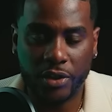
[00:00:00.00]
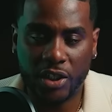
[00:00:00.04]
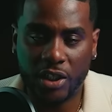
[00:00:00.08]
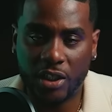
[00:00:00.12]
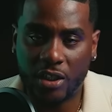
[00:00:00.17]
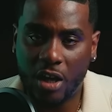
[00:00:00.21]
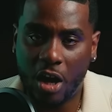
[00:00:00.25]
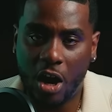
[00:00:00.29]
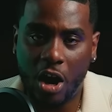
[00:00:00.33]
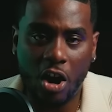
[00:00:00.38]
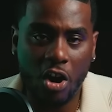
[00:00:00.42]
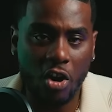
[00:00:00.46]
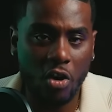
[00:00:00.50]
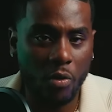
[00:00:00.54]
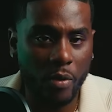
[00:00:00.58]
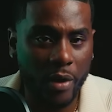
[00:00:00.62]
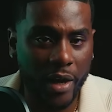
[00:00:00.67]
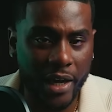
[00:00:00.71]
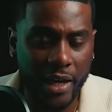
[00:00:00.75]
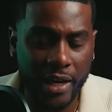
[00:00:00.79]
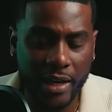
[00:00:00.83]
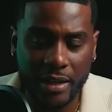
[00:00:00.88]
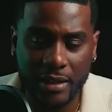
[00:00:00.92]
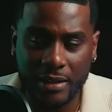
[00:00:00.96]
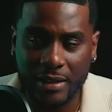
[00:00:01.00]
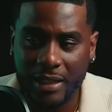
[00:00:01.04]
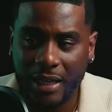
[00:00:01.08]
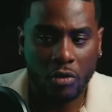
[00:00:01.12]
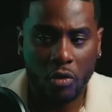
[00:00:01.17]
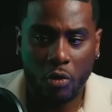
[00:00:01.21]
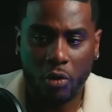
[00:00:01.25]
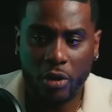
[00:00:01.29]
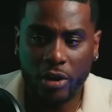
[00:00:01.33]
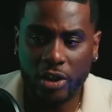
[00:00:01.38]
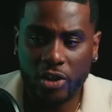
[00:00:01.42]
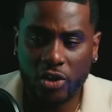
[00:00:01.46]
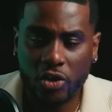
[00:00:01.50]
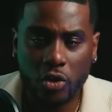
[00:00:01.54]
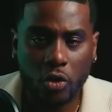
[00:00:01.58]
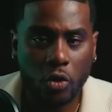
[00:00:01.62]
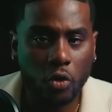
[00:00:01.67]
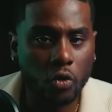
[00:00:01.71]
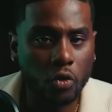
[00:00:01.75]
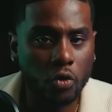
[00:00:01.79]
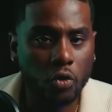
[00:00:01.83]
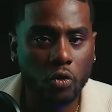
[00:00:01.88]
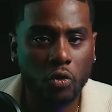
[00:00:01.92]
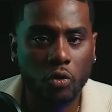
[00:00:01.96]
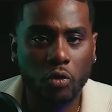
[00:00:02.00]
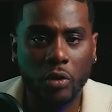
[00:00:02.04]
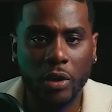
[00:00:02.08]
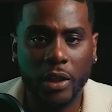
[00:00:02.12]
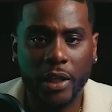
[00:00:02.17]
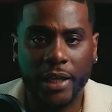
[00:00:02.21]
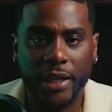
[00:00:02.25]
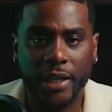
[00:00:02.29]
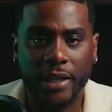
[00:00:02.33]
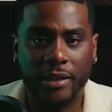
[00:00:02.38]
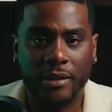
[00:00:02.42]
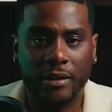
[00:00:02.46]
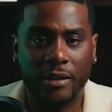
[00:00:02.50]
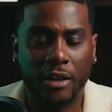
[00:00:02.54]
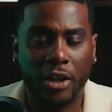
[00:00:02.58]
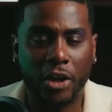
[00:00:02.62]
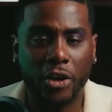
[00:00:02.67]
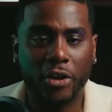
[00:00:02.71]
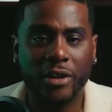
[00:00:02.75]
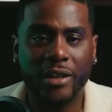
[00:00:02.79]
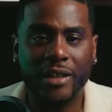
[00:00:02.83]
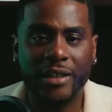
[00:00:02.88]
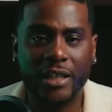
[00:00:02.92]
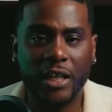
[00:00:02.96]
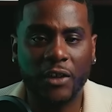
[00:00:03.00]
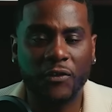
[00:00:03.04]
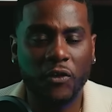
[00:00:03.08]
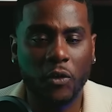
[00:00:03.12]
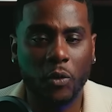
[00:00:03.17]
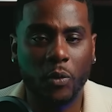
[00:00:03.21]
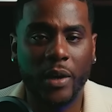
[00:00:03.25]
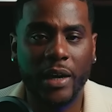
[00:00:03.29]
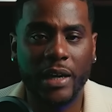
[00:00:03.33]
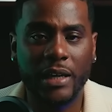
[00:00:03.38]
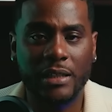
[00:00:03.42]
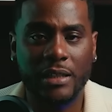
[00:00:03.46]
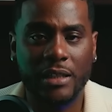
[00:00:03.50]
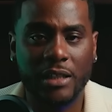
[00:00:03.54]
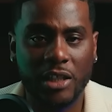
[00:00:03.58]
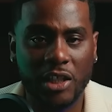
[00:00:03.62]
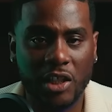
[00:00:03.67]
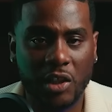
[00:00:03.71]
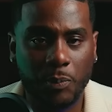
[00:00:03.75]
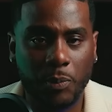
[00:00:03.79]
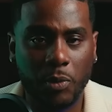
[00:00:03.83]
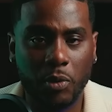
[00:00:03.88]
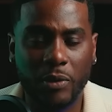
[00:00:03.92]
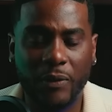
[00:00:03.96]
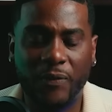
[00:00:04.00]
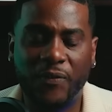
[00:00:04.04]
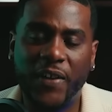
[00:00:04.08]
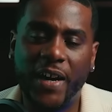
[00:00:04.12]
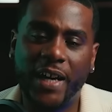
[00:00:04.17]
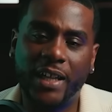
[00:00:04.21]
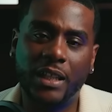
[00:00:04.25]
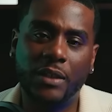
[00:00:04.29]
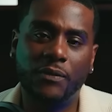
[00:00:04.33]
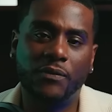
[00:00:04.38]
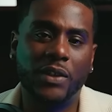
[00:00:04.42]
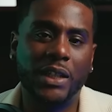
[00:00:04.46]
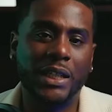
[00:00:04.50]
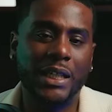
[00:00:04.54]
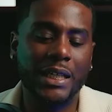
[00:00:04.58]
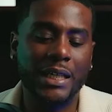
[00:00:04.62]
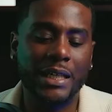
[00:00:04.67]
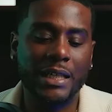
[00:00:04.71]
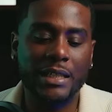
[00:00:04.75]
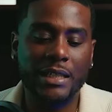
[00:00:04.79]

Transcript: She's always going to school and learning different ways to dispute effectively,